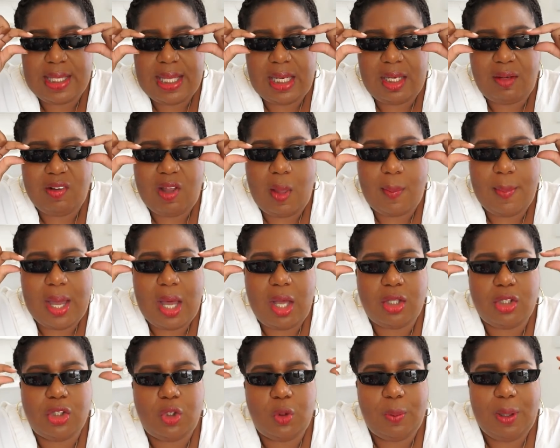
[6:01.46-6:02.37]
kind of come out
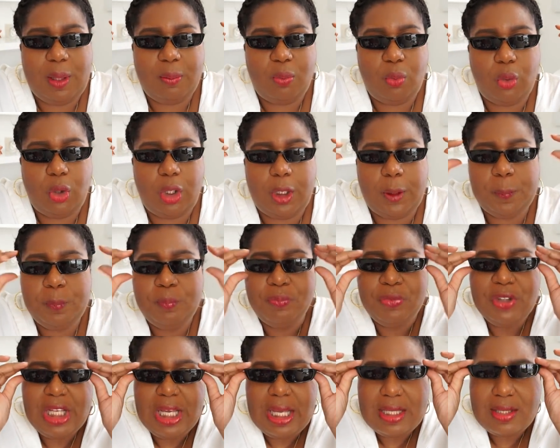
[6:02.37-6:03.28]
a little bit more.
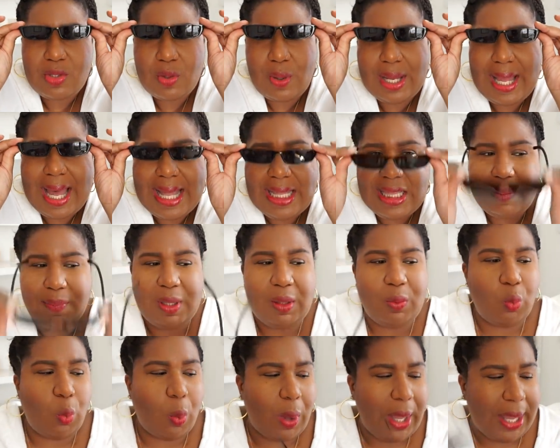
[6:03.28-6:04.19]
So I got them
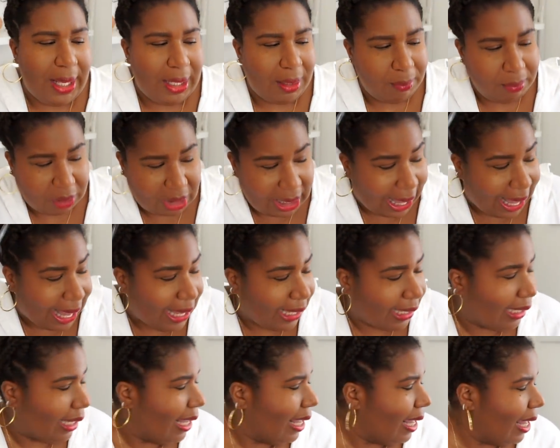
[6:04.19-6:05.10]
in, in
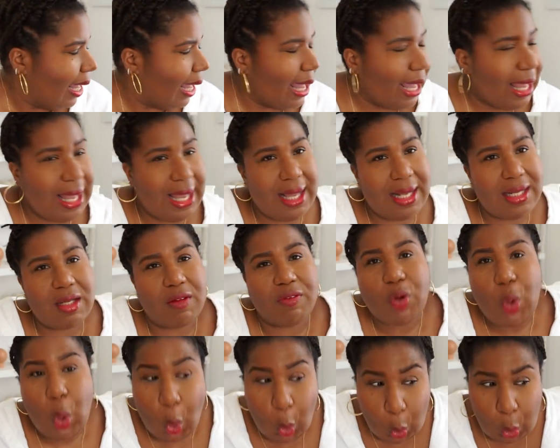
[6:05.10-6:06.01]
black. And of
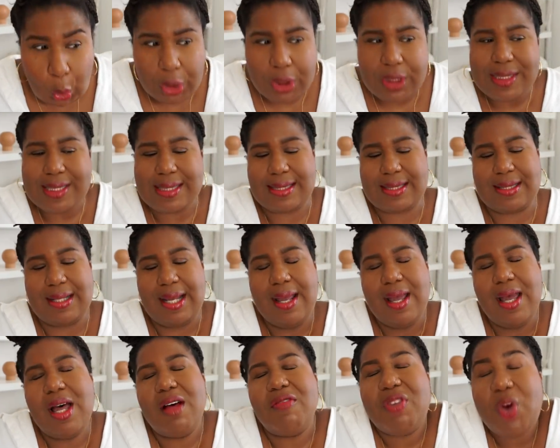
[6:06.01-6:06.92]
course,
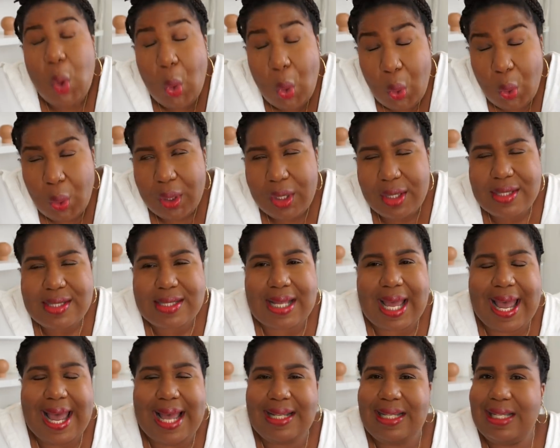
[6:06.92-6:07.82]
of course,
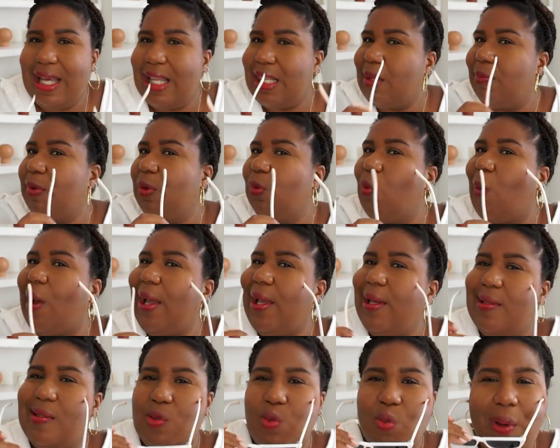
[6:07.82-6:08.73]
I had to get them in white
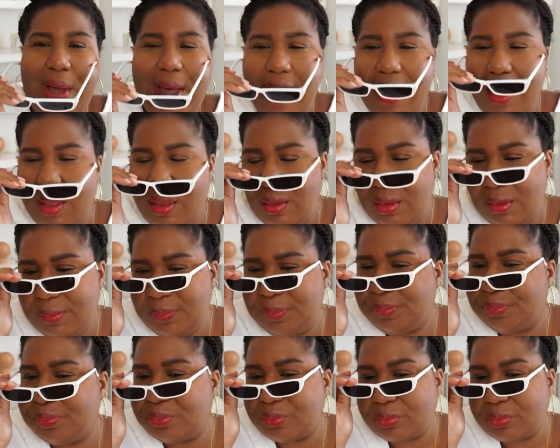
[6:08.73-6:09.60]
as well